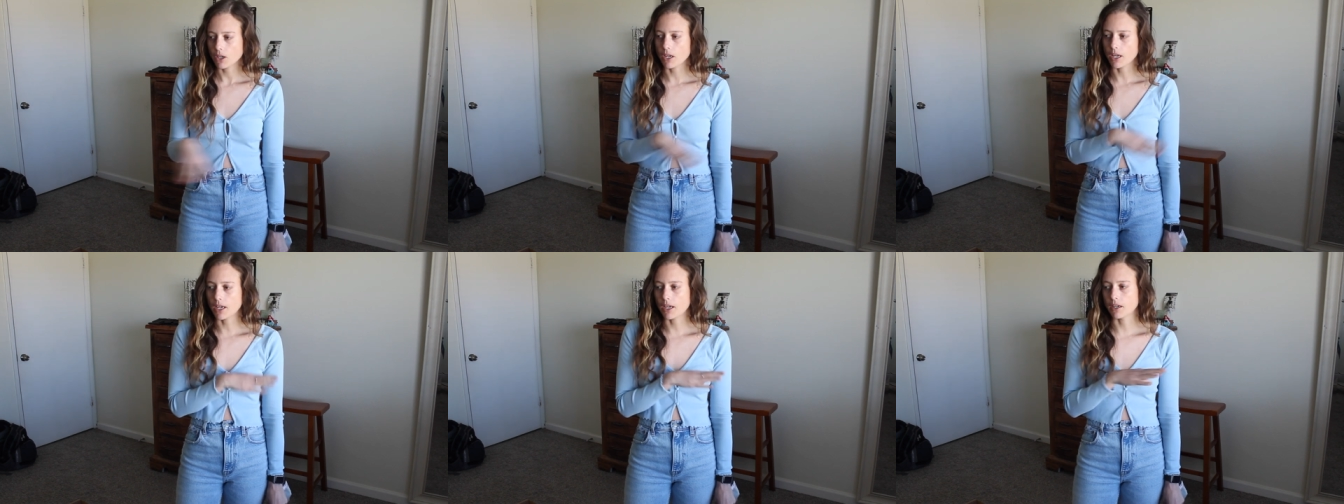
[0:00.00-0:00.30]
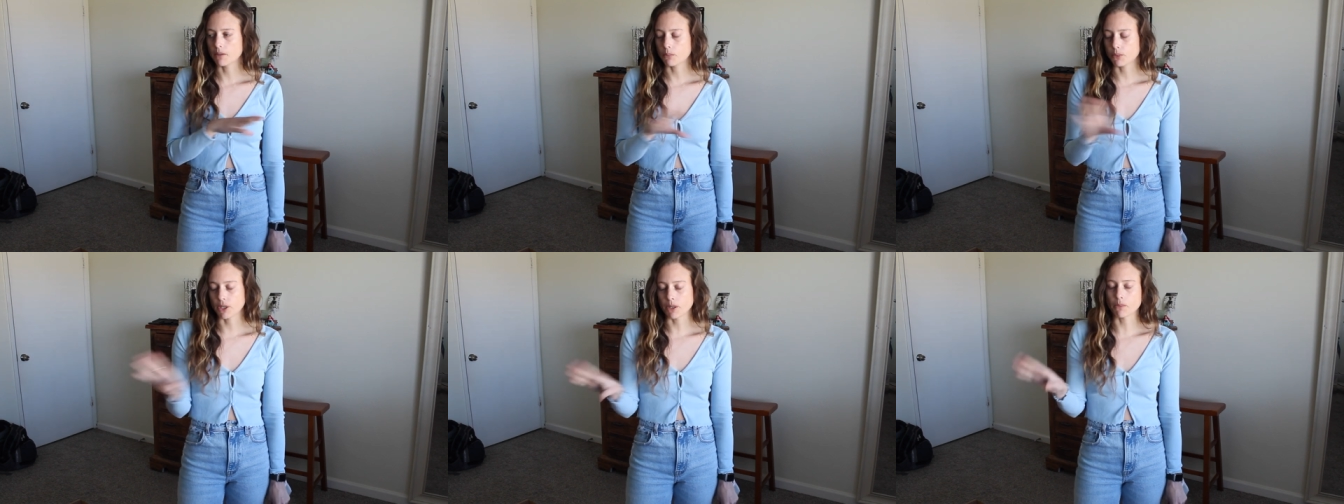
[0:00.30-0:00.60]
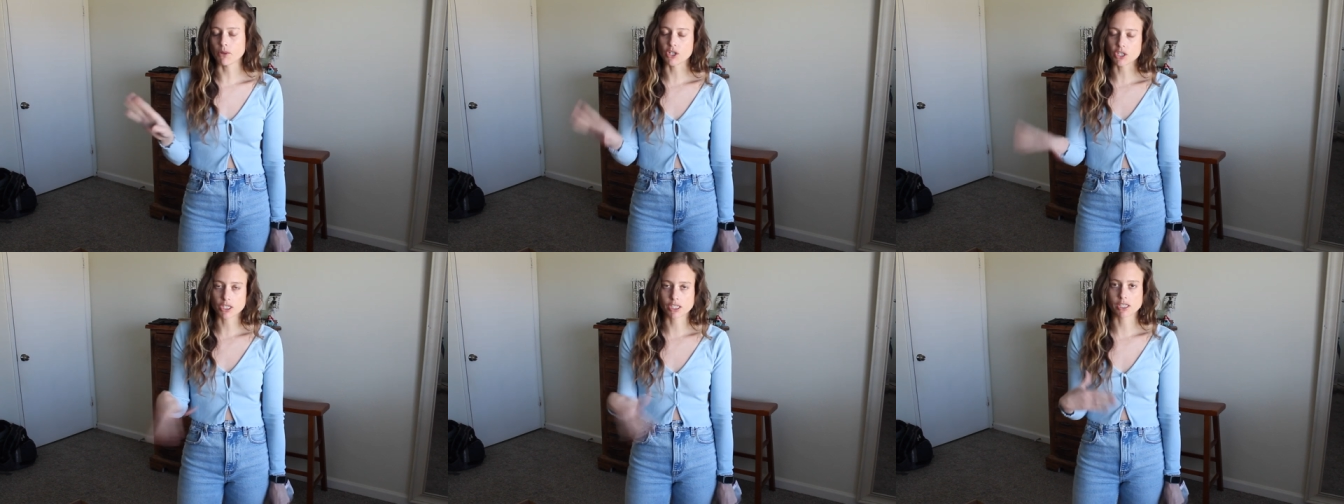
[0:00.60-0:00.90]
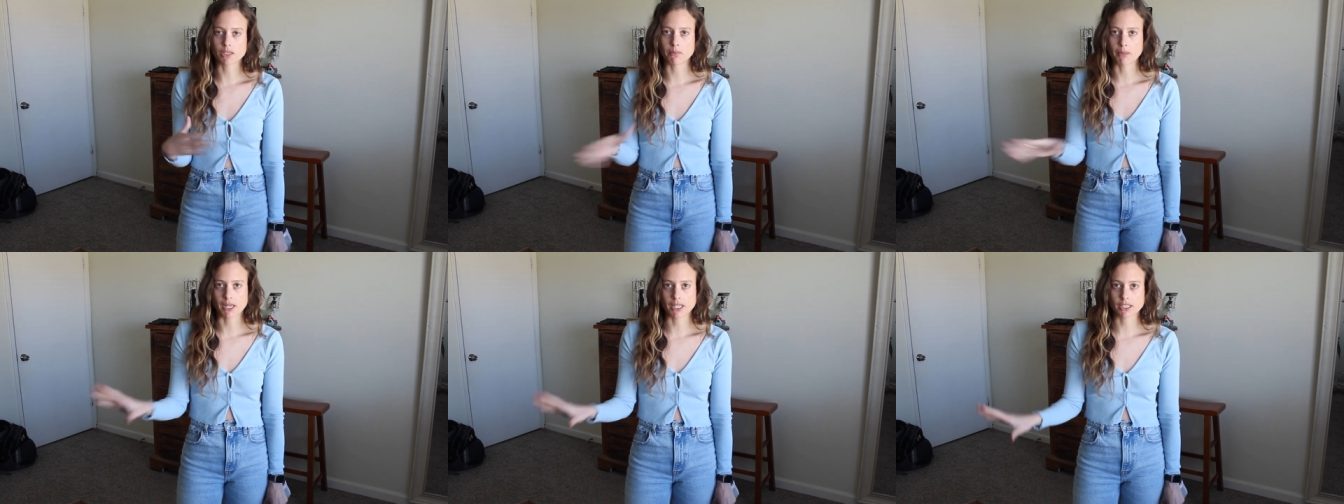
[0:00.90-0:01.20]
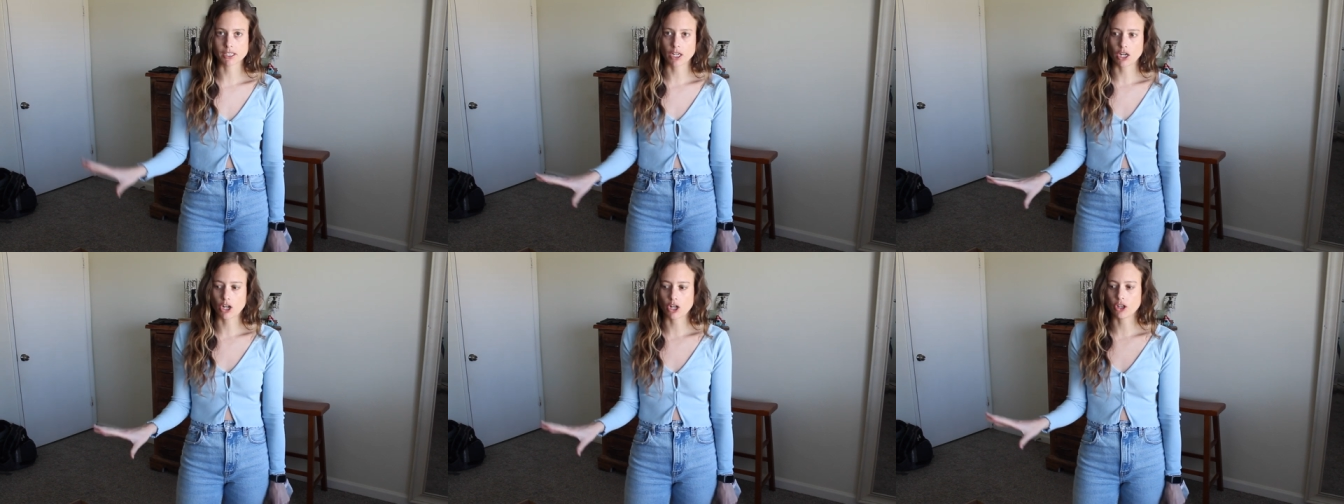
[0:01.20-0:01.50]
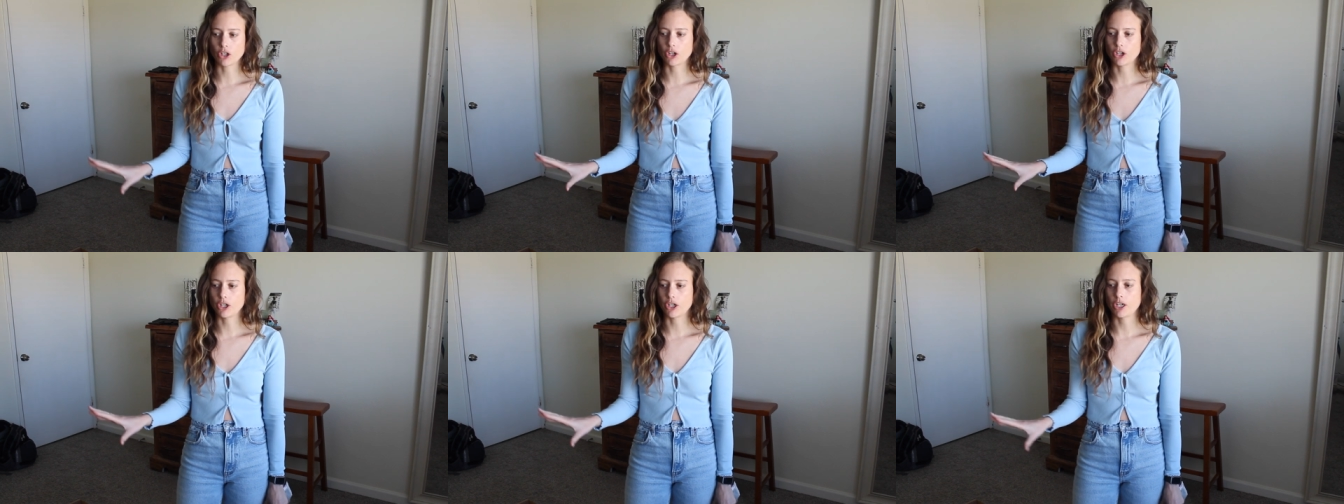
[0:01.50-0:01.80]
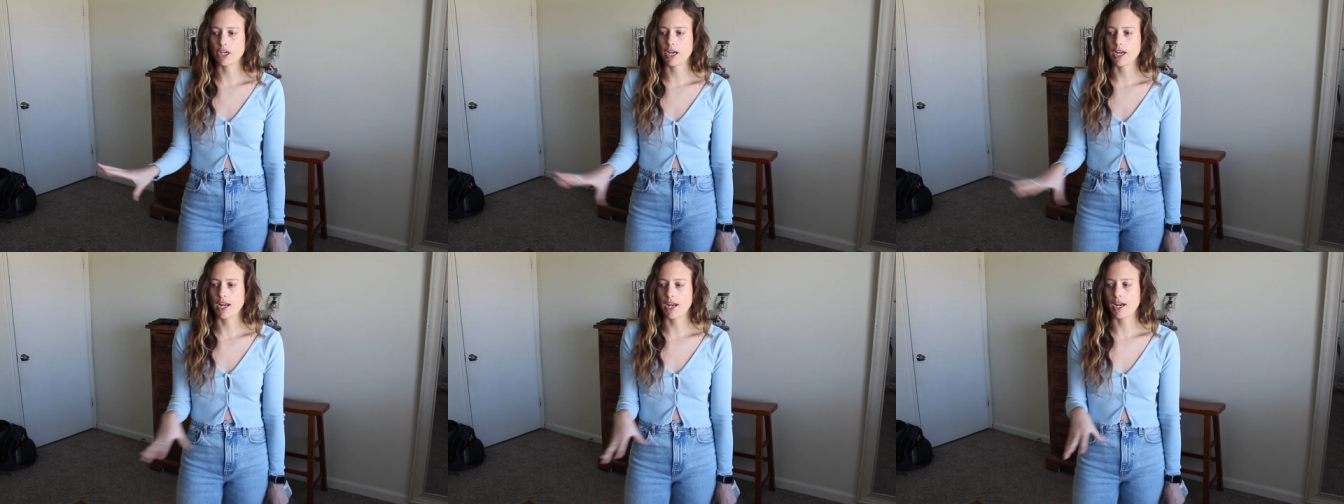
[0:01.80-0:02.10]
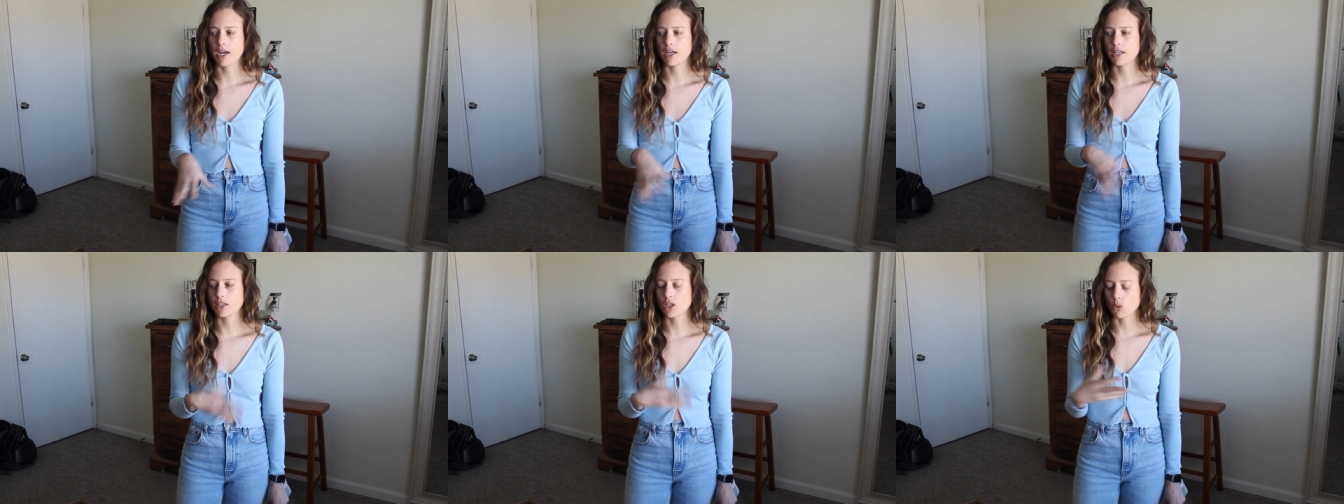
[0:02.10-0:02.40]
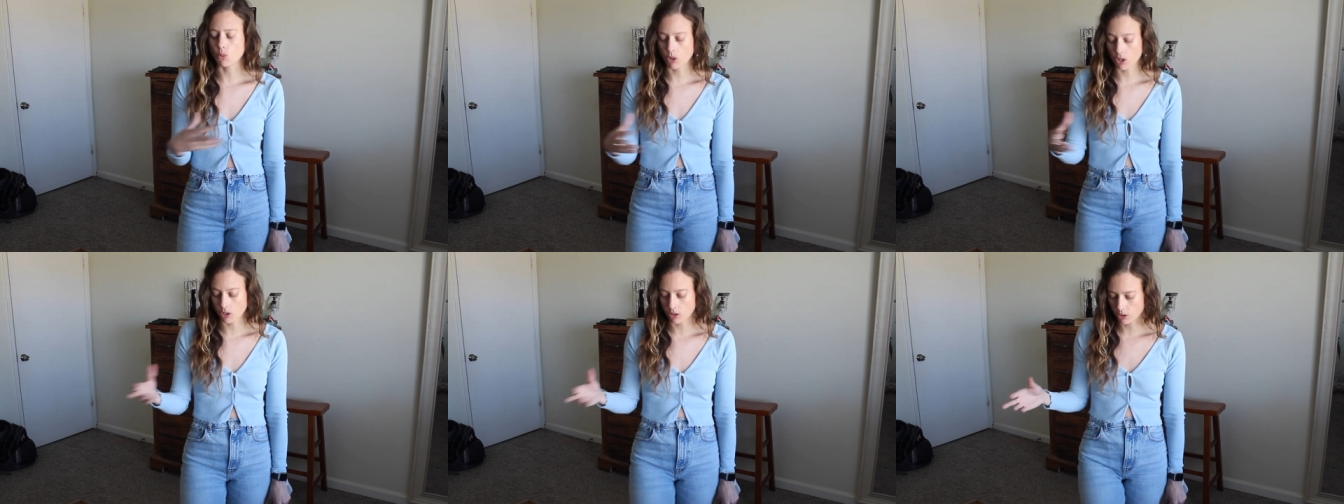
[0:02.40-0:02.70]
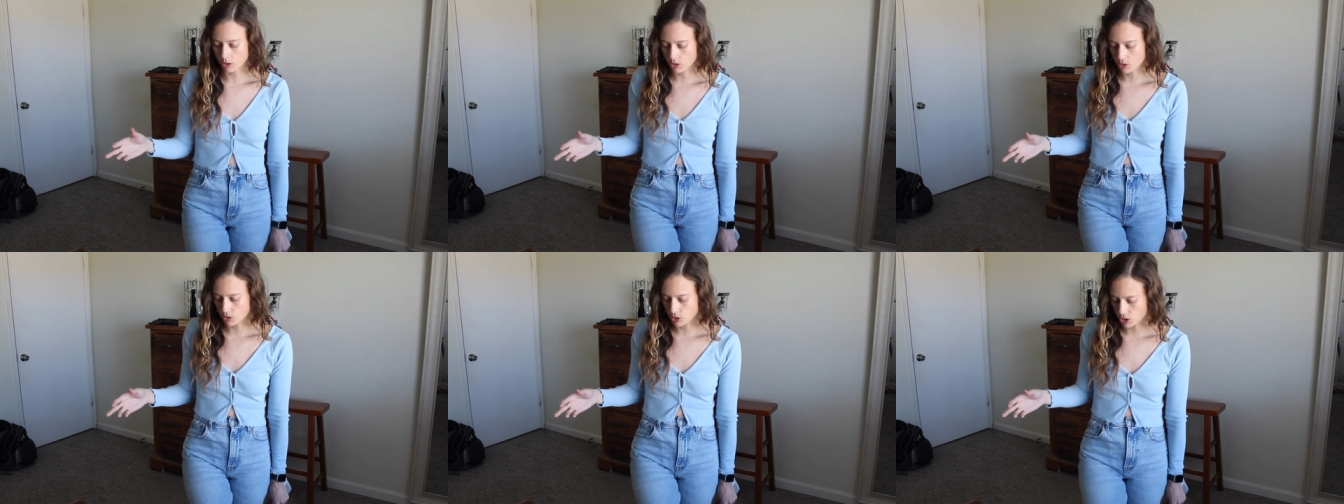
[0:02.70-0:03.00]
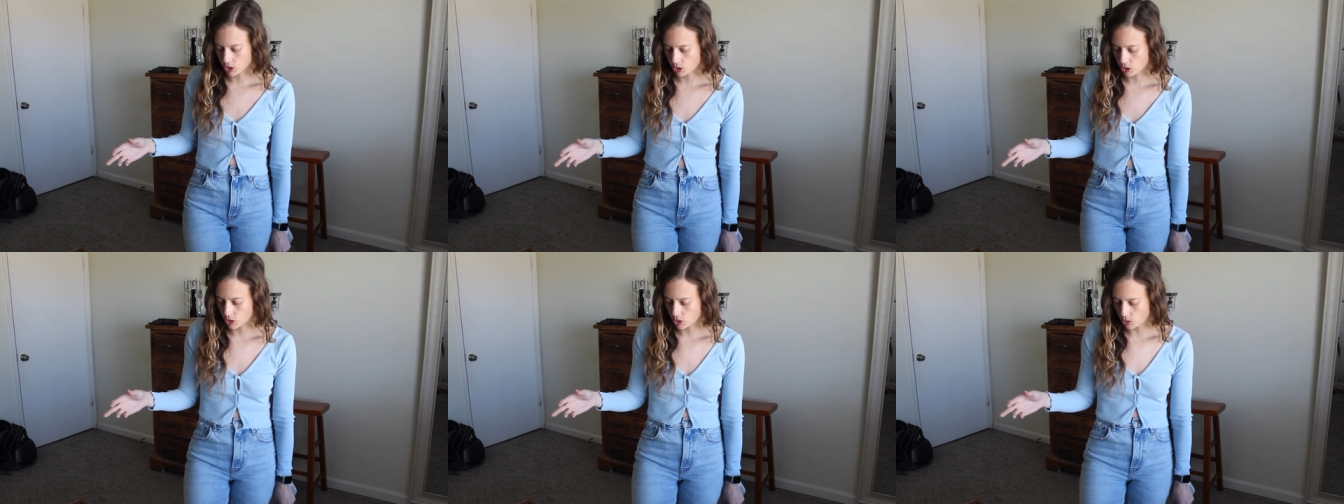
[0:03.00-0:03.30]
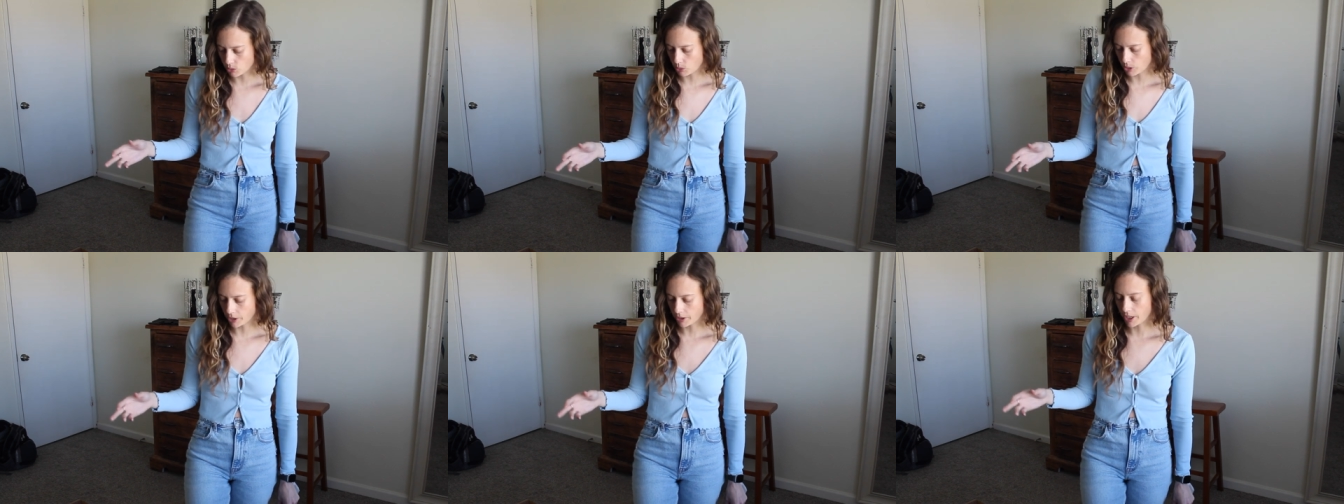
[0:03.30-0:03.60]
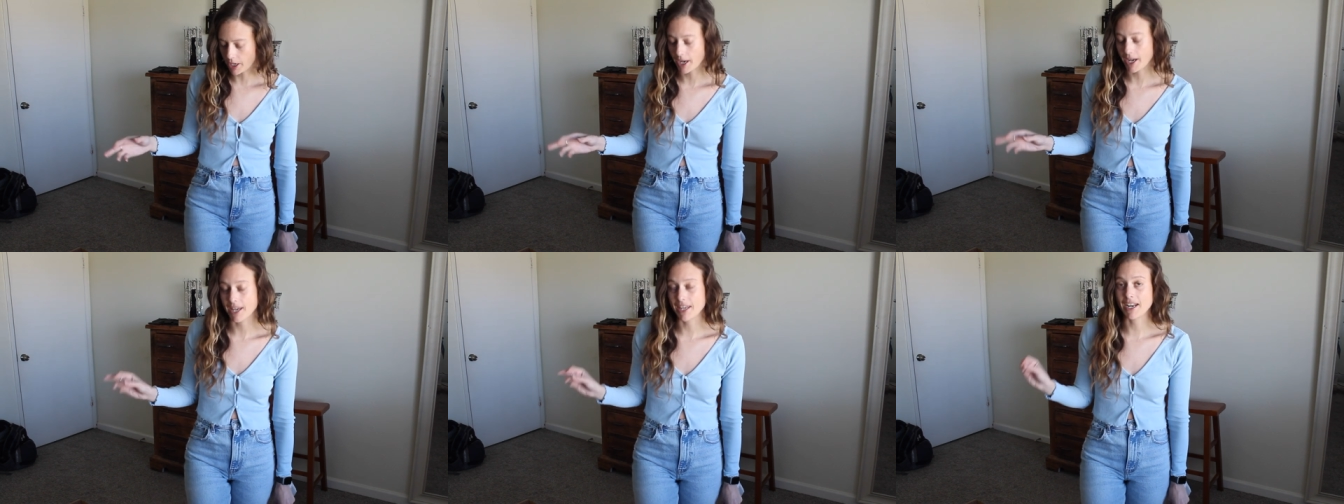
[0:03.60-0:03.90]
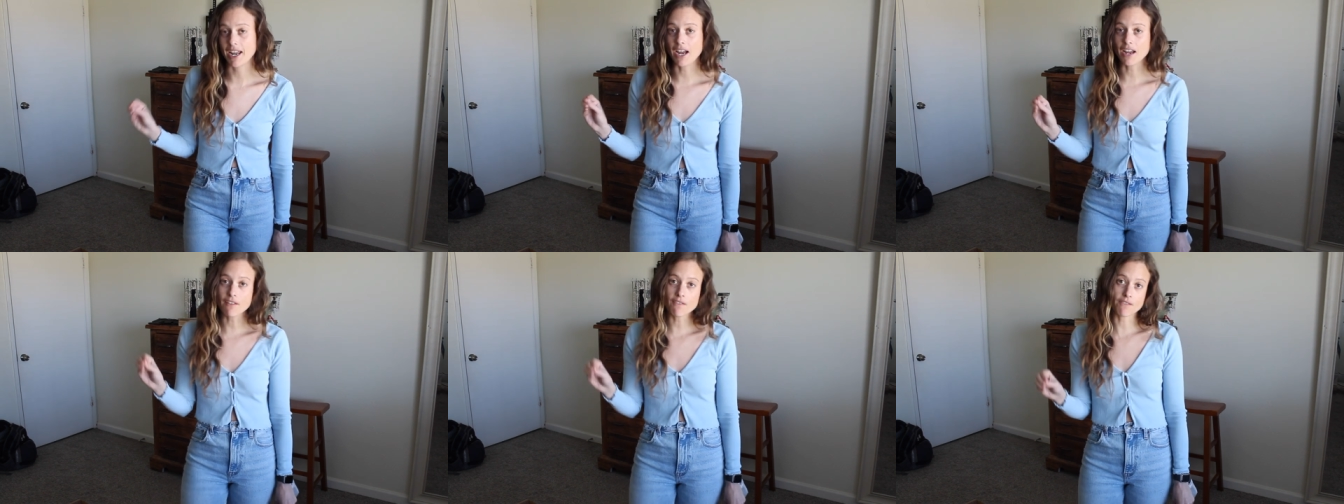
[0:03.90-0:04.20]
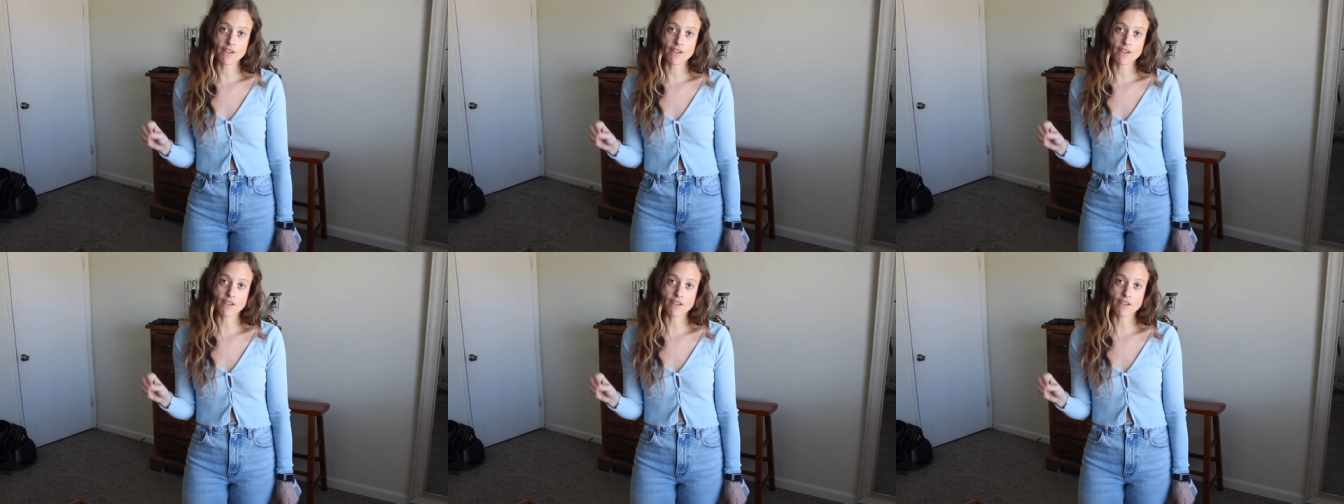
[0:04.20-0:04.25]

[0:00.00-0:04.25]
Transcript: uh, pretty much is the base color and they want all the coaches to wear that and I